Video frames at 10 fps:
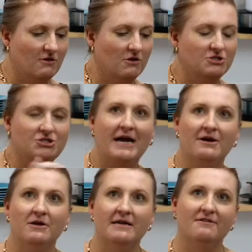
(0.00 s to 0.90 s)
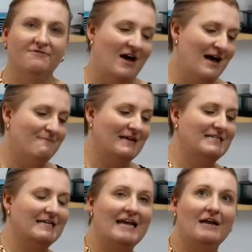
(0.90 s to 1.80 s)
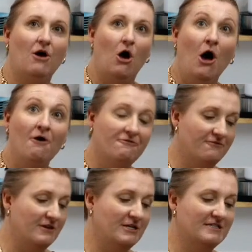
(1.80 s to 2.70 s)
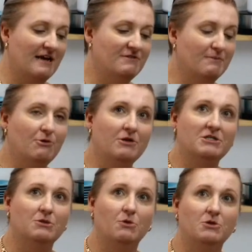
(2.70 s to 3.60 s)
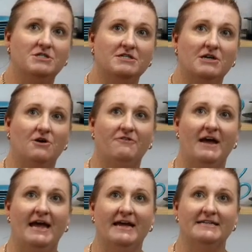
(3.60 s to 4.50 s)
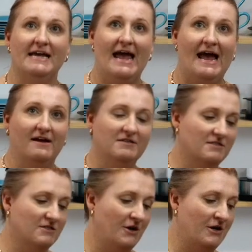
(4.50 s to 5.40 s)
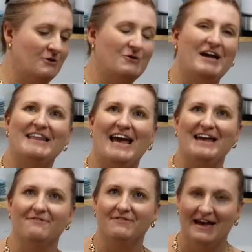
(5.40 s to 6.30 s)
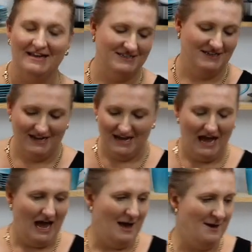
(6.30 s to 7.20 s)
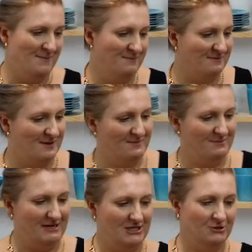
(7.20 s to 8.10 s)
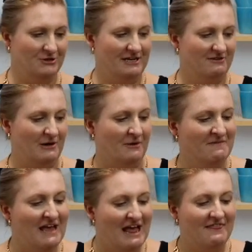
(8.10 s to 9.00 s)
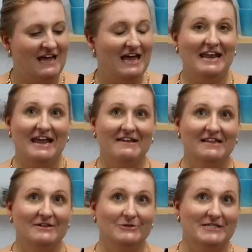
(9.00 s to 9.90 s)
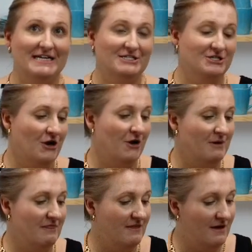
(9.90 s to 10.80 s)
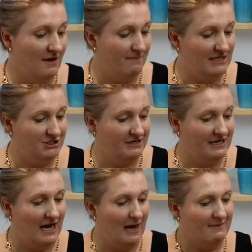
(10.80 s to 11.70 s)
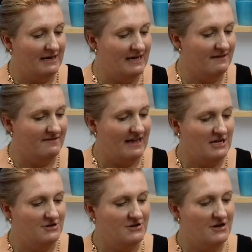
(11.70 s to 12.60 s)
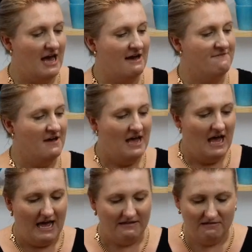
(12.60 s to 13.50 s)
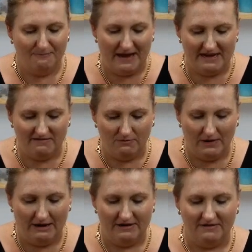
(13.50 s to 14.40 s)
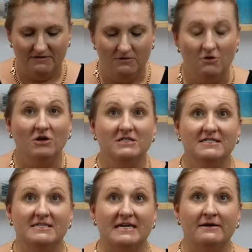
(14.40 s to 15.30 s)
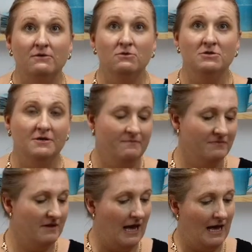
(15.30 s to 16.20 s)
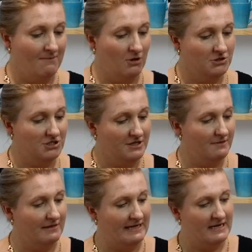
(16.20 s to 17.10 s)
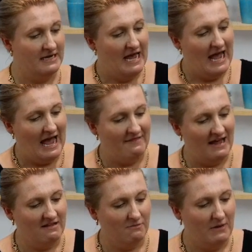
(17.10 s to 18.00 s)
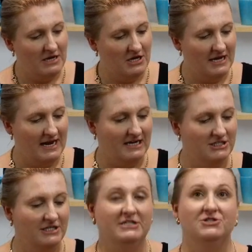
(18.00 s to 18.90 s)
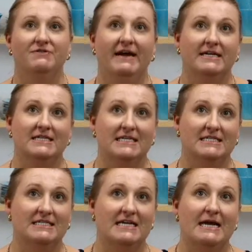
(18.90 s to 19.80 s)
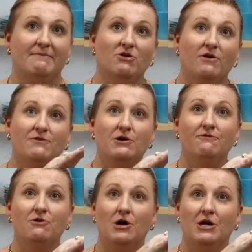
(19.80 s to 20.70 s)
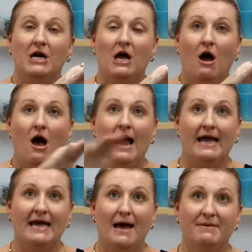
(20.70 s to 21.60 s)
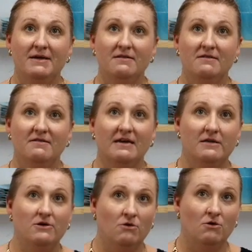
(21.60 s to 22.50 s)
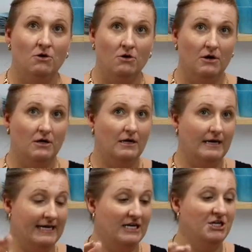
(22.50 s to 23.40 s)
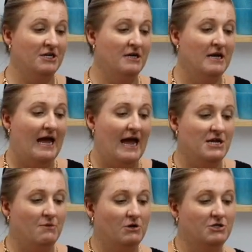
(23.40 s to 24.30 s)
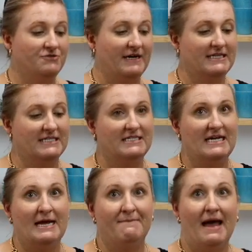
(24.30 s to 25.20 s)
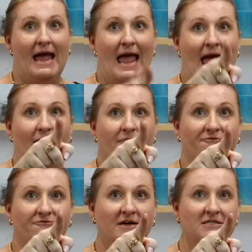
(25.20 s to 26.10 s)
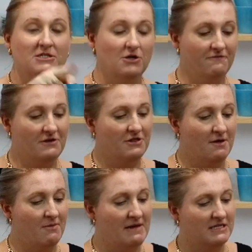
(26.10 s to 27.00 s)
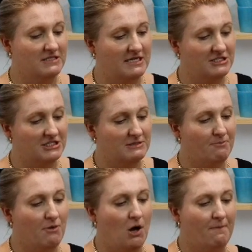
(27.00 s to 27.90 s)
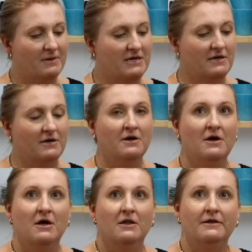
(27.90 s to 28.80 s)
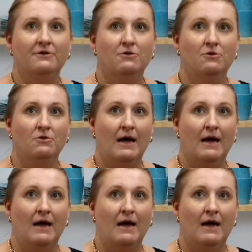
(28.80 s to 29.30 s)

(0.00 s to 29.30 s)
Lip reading: straight on is fine, but to get it off, you just have to pull it towards yourself and out. So you'll get the hang of that pretty shortly as well. Another little thing to note with the measuring cup is that you do have a space where it's not sealed onto the lid, and that's where you can actually direct the steam. So if you've got high cupboards in your kitchen and you want to direct the steam out the front of your Thermomix, then just pop your little